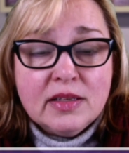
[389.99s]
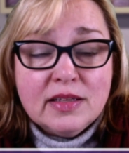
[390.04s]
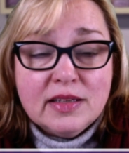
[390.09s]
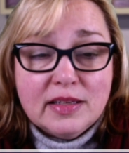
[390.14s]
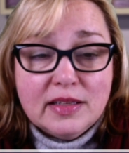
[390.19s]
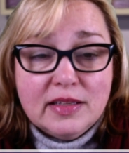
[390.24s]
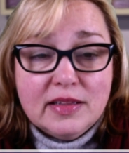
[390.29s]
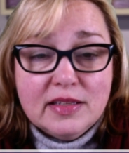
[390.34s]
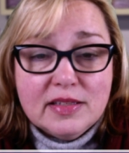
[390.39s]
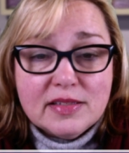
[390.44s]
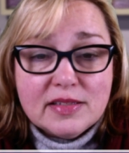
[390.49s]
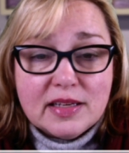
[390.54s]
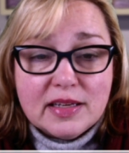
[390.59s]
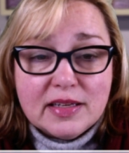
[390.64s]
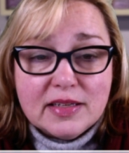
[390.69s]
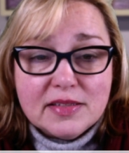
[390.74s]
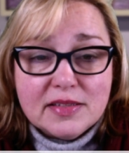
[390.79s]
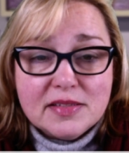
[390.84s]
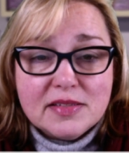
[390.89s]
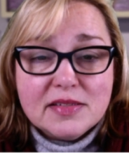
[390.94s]
In this
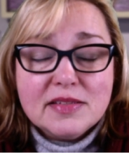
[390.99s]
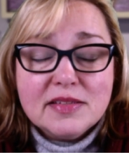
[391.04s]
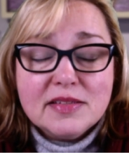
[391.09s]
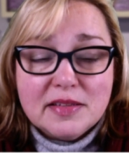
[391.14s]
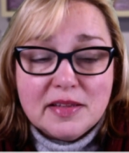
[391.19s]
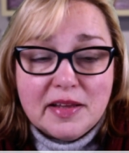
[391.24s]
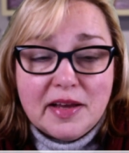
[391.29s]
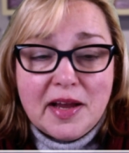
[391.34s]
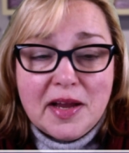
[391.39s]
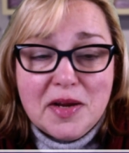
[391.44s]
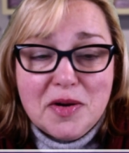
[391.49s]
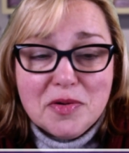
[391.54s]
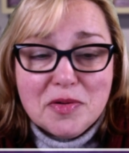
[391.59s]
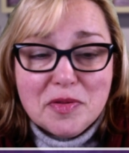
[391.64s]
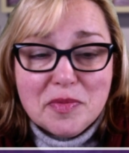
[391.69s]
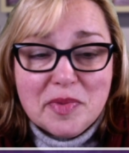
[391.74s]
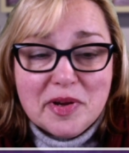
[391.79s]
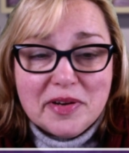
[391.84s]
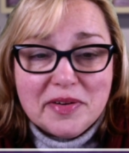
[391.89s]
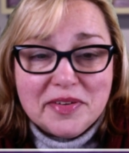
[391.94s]
case, the higher
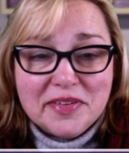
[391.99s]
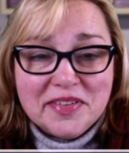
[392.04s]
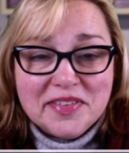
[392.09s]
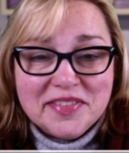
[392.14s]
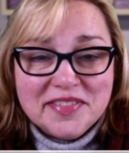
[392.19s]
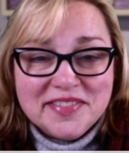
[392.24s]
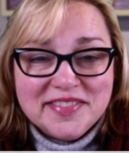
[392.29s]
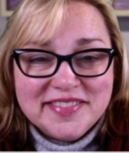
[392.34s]
the better.